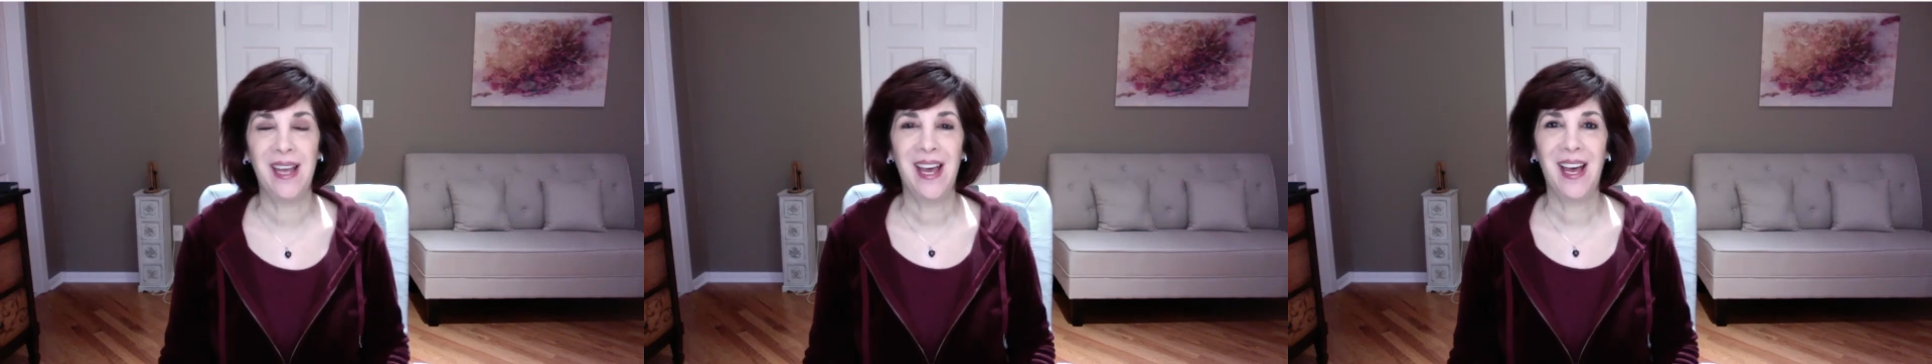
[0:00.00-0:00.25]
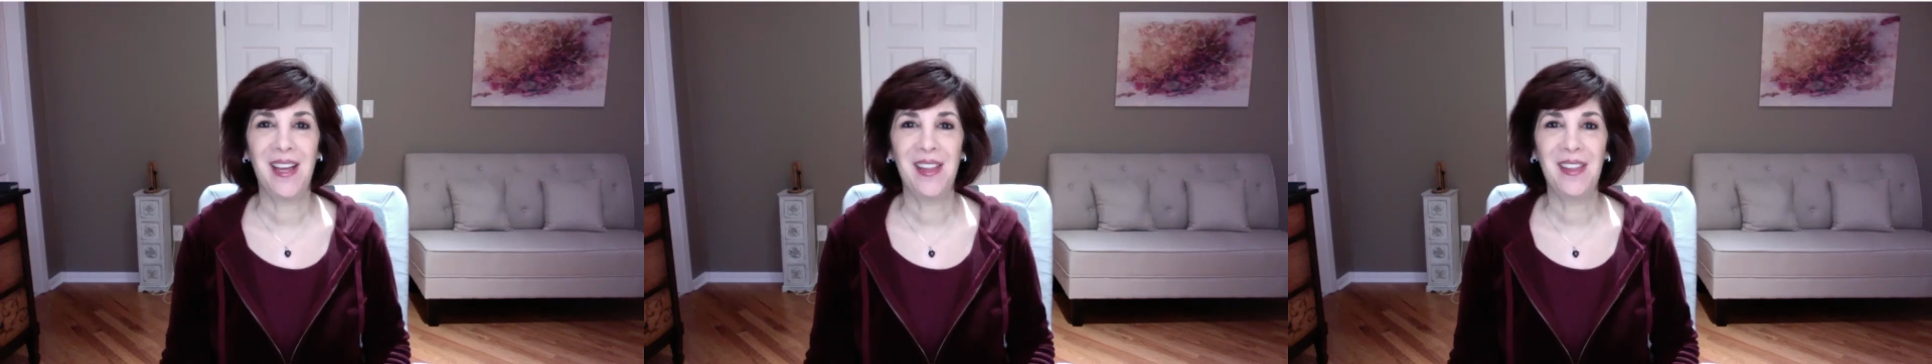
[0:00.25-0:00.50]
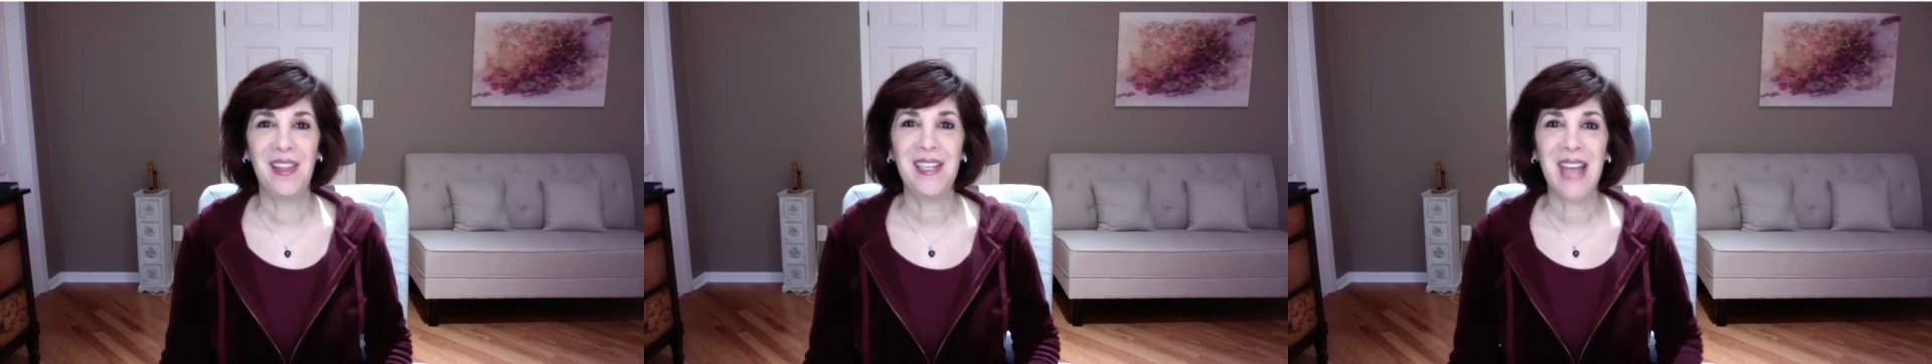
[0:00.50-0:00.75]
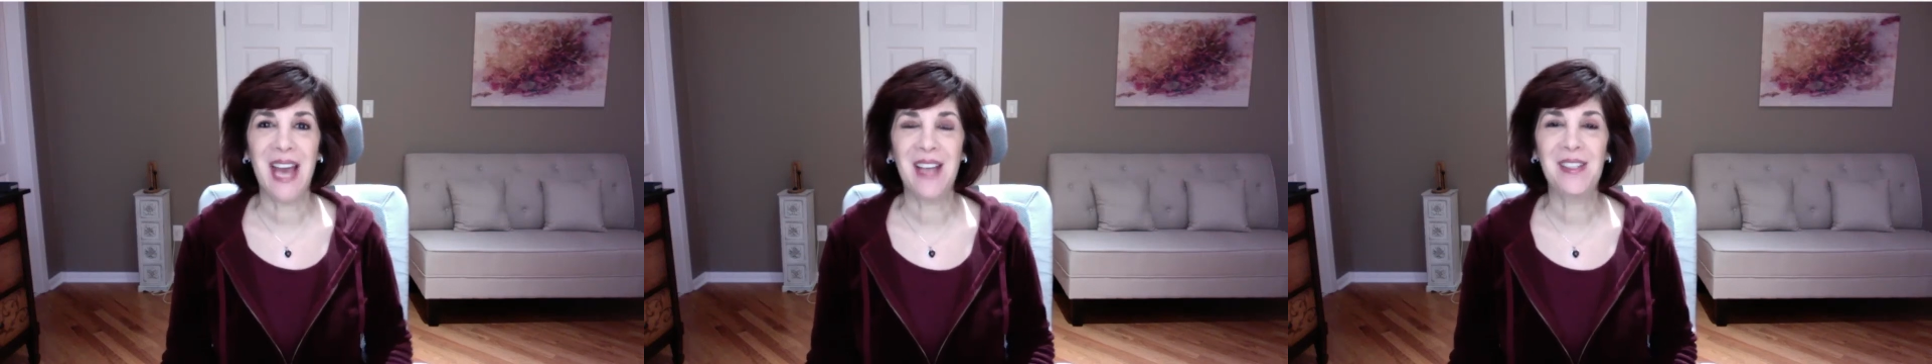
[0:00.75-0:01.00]
the
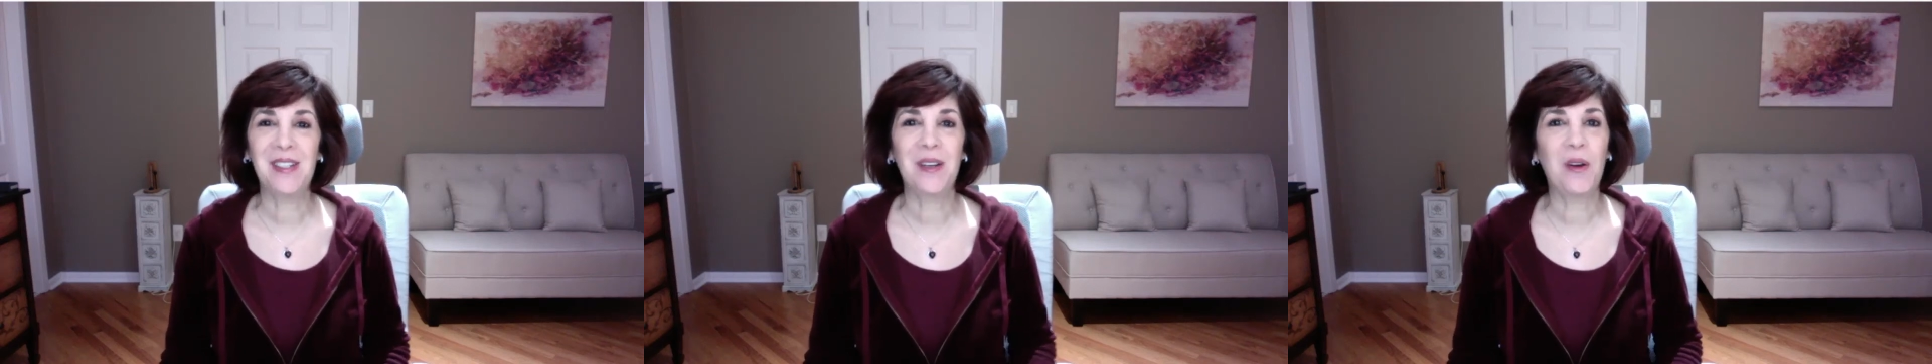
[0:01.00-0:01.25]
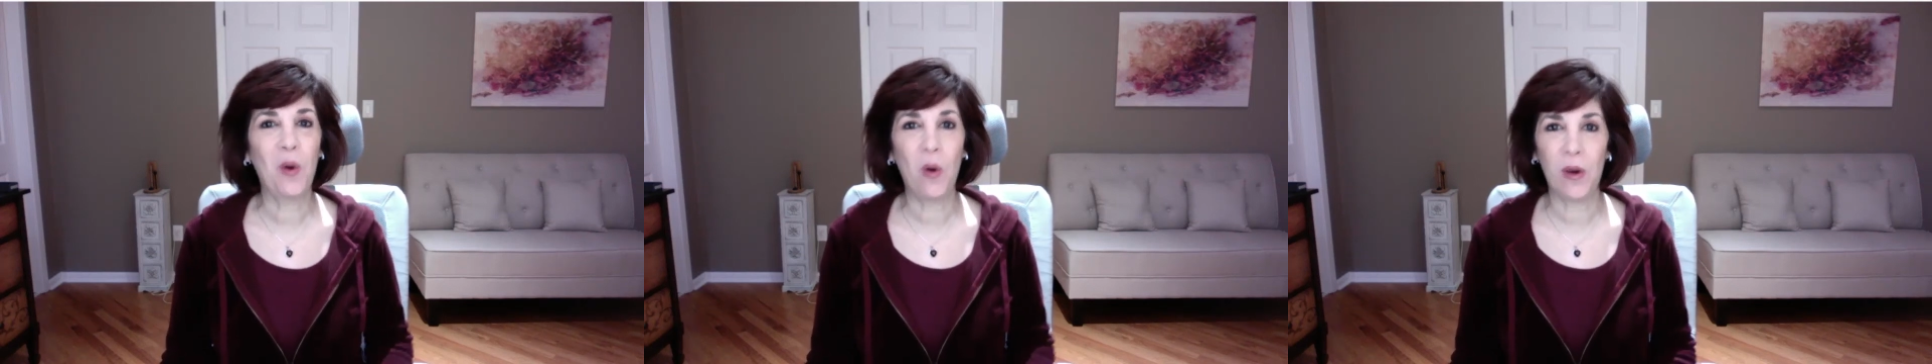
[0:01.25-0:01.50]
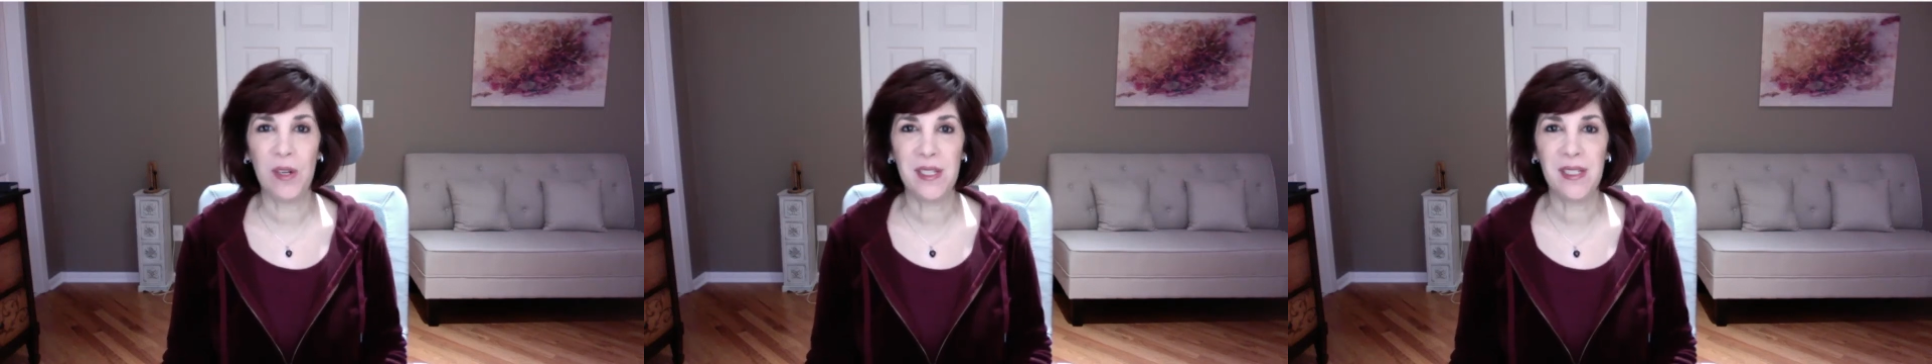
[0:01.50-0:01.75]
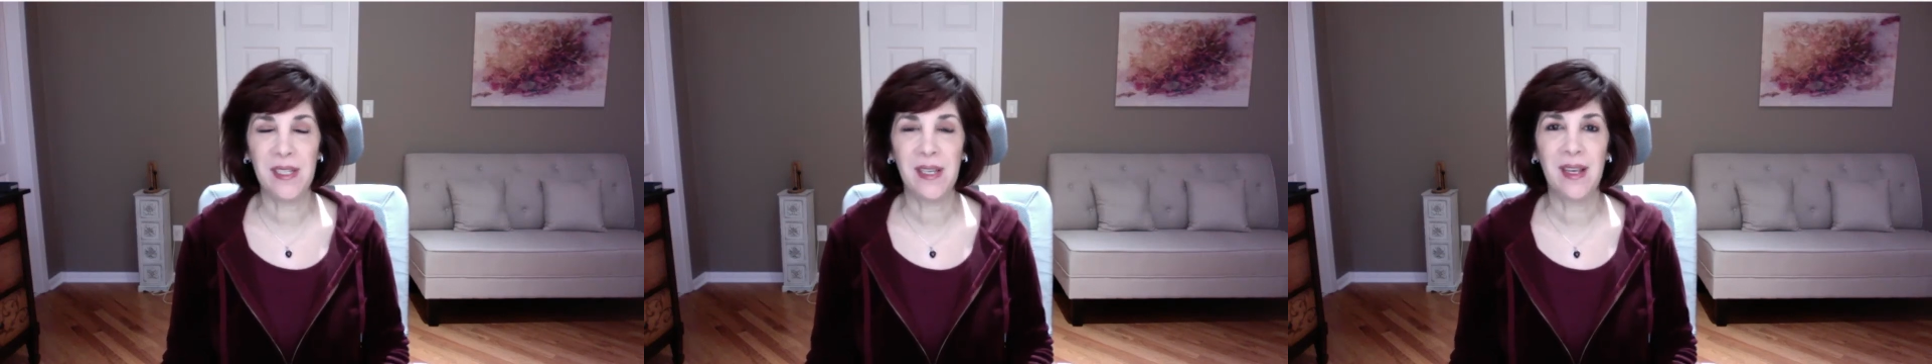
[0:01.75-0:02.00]
next
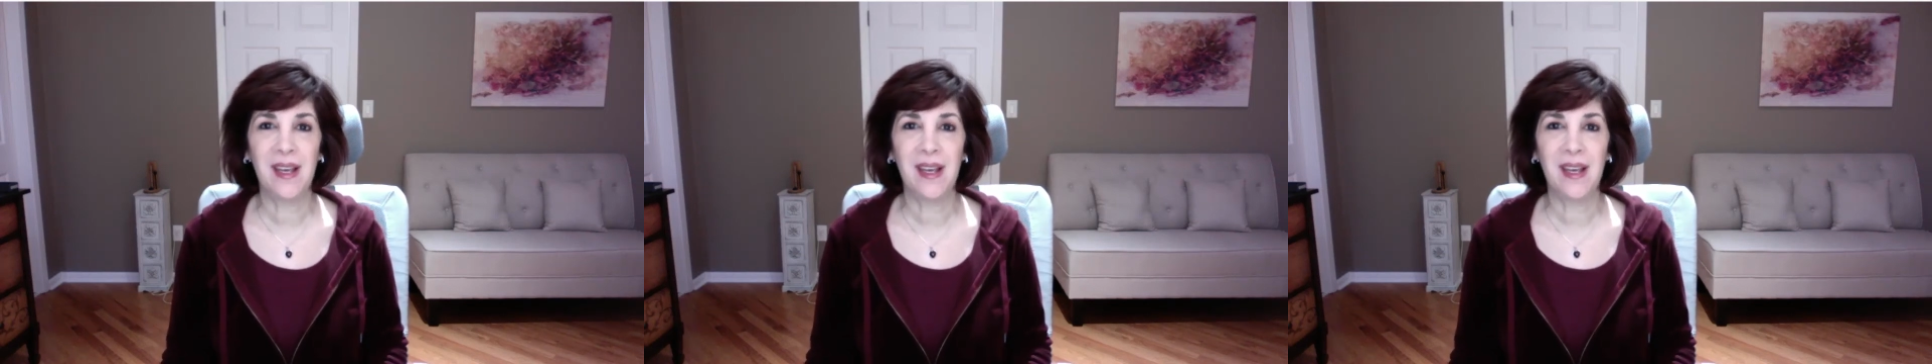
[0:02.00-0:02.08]
course,